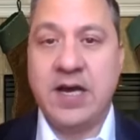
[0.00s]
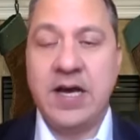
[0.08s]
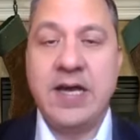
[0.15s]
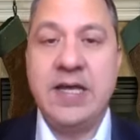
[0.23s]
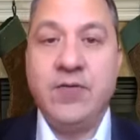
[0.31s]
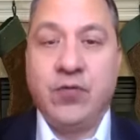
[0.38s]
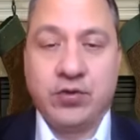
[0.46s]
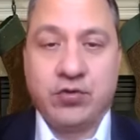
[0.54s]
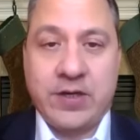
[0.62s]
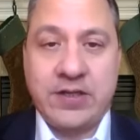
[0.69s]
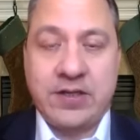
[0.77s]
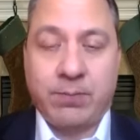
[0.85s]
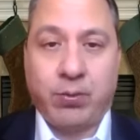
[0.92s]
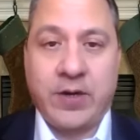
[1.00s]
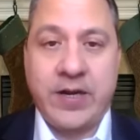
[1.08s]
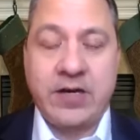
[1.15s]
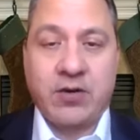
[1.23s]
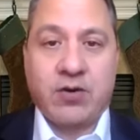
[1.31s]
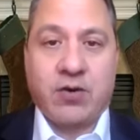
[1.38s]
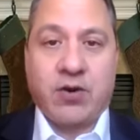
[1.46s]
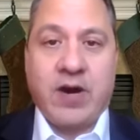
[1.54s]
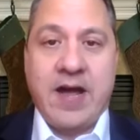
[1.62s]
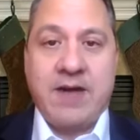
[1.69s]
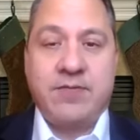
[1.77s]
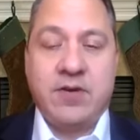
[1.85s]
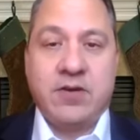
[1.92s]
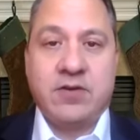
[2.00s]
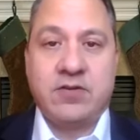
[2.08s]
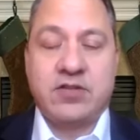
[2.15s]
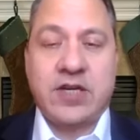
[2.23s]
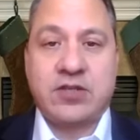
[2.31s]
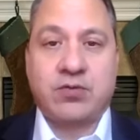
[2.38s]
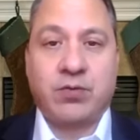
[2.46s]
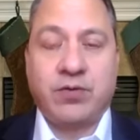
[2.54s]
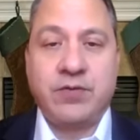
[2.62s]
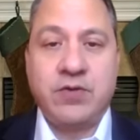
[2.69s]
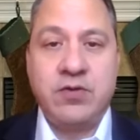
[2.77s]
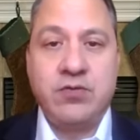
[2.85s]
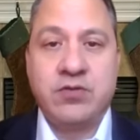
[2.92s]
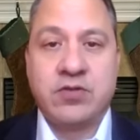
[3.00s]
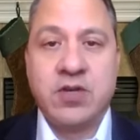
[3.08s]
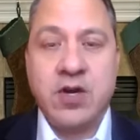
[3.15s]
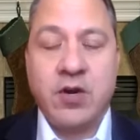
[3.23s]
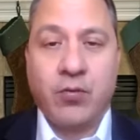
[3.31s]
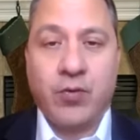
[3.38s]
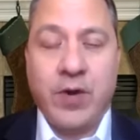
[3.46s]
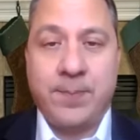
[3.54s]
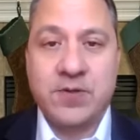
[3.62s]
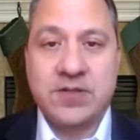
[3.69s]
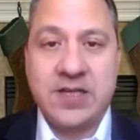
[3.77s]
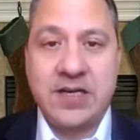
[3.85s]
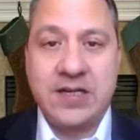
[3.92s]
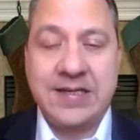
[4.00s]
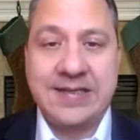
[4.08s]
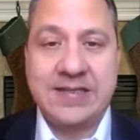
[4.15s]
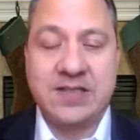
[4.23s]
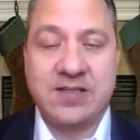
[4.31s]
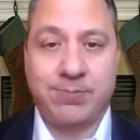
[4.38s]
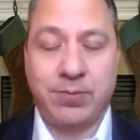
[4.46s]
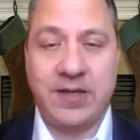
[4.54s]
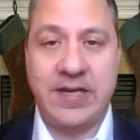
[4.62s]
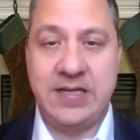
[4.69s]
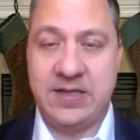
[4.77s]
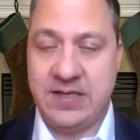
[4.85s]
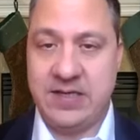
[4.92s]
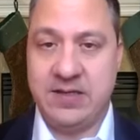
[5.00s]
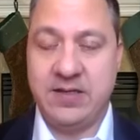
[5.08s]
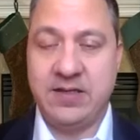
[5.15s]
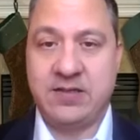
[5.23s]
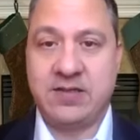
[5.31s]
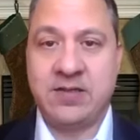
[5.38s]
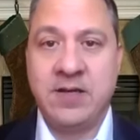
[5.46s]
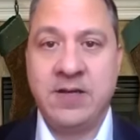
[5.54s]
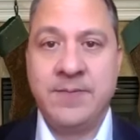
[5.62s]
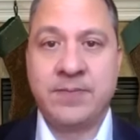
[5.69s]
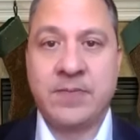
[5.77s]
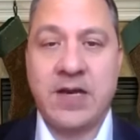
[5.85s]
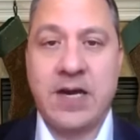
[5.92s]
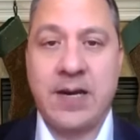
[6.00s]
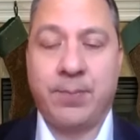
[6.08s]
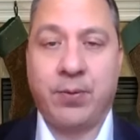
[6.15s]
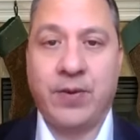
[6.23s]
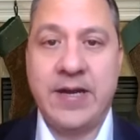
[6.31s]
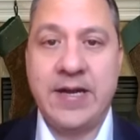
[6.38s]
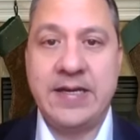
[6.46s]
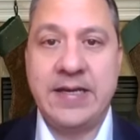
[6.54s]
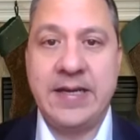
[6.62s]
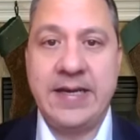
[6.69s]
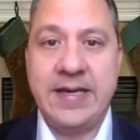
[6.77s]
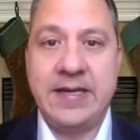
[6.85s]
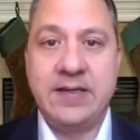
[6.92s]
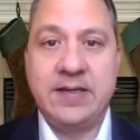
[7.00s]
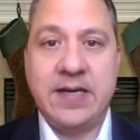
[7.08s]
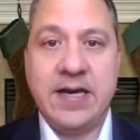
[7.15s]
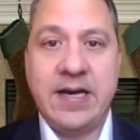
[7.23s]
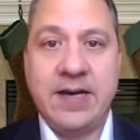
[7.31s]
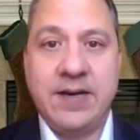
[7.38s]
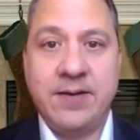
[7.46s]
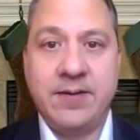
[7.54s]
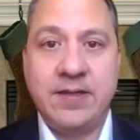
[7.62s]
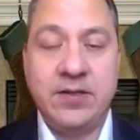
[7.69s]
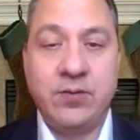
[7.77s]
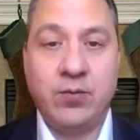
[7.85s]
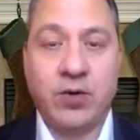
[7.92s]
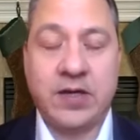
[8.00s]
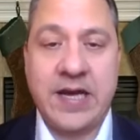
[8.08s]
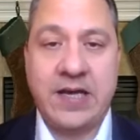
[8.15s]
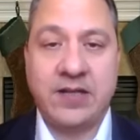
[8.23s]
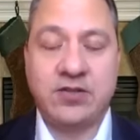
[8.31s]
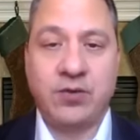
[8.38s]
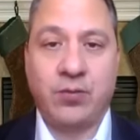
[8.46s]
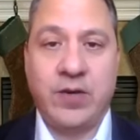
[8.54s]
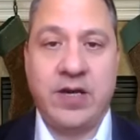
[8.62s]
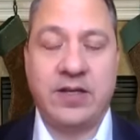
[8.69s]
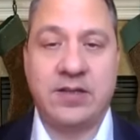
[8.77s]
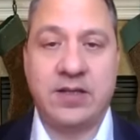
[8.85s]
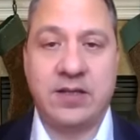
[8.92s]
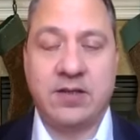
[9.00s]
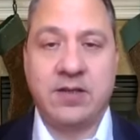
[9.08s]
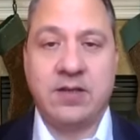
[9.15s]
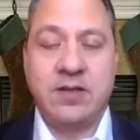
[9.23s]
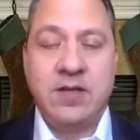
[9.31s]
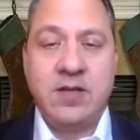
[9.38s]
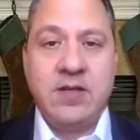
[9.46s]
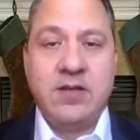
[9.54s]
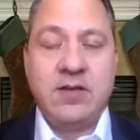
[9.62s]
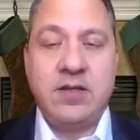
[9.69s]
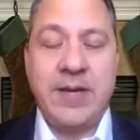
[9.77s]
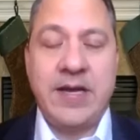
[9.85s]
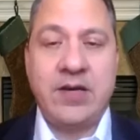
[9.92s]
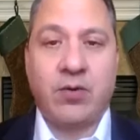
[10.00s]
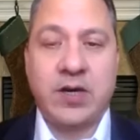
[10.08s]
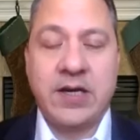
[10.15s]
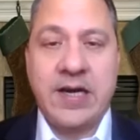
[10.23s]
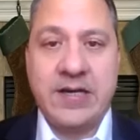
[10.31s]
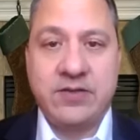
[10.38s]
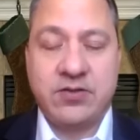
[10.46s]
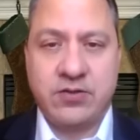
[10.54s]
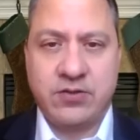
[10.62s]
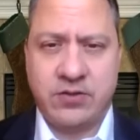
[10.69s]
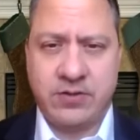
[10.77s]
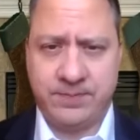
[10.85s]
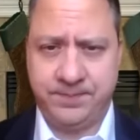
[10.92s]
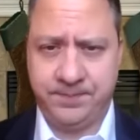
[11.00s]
infiltrate the parade, or have their sexual views represented and displayed in this parade. And it didn't work out so well. I think the main organizers